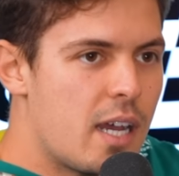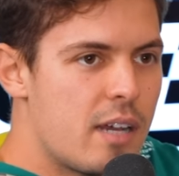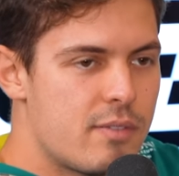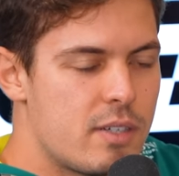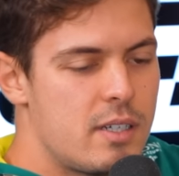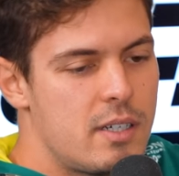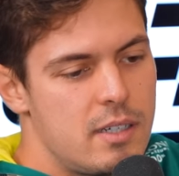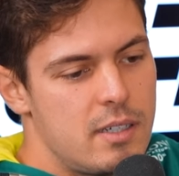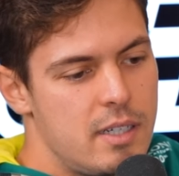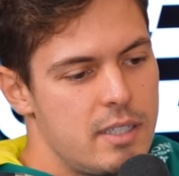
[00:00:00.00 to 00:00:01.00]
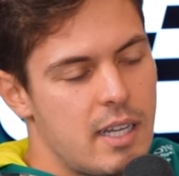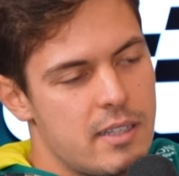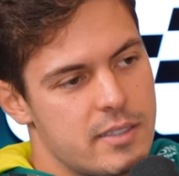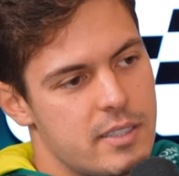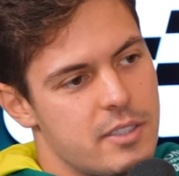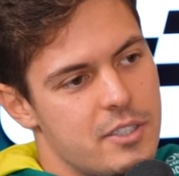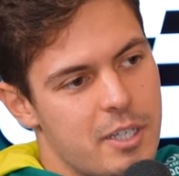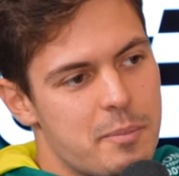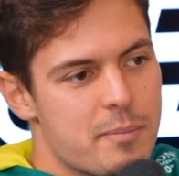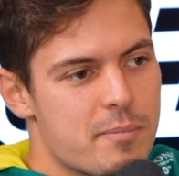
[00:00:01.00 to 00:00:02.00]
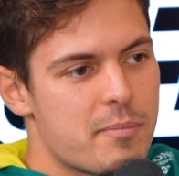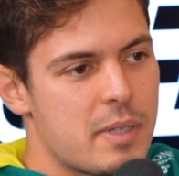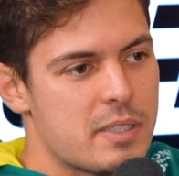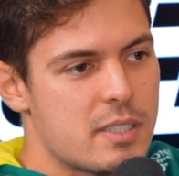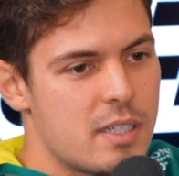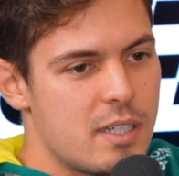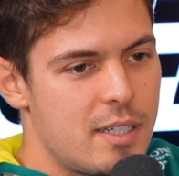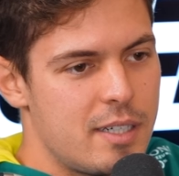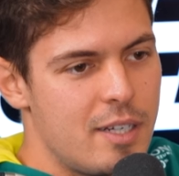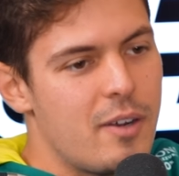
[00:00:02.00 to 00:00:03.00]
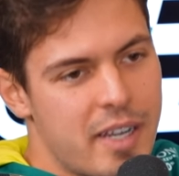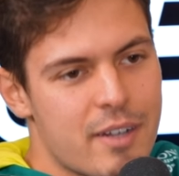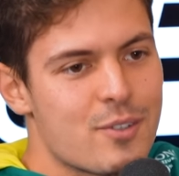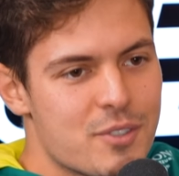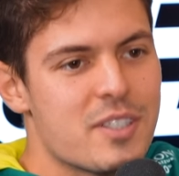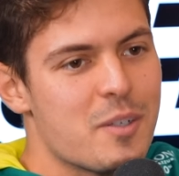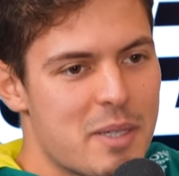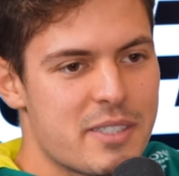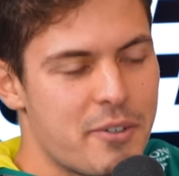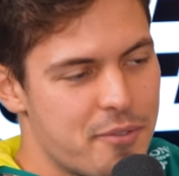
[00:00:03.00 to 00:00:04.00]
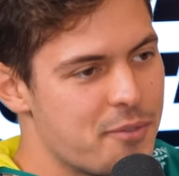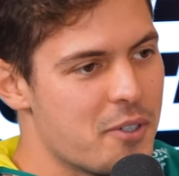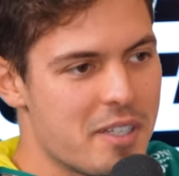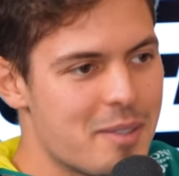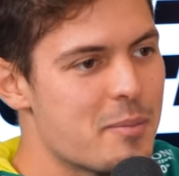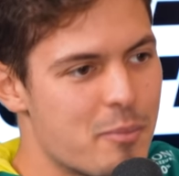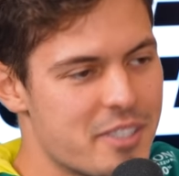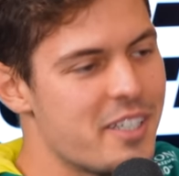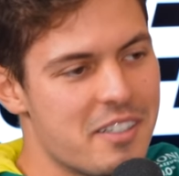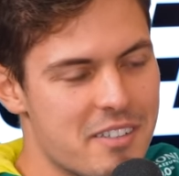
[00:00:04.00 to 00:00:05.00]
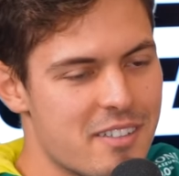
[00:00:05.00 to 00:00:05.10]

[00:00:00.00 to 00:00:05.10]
I have uh, an Italian citizenship, but uh, you know I can consider myself fully Brazilian.